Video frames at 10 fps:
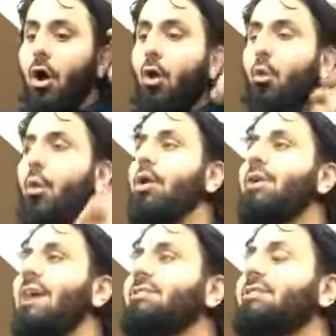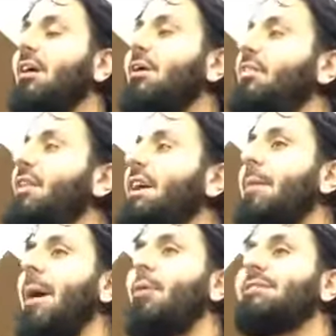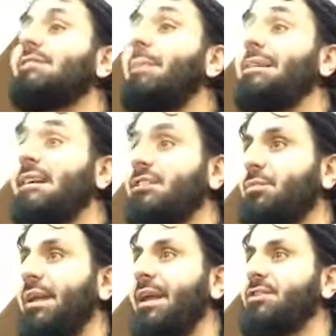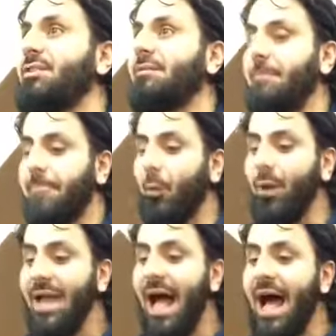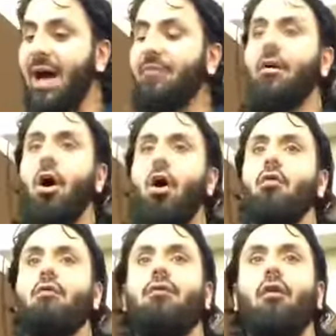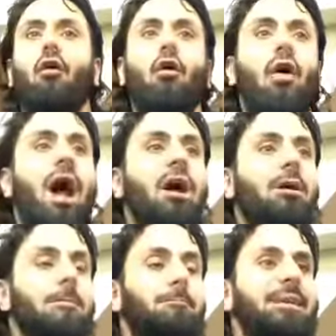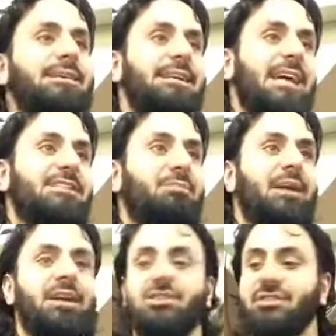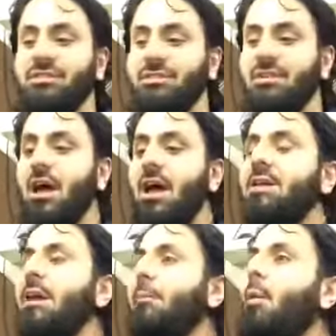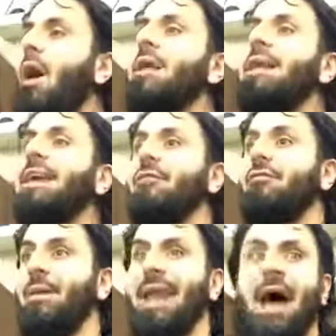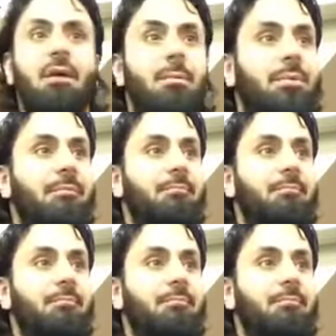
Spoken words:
we can now start thinking about what's the best explanation. We have four competing explanations. Number one, it came from an Arab.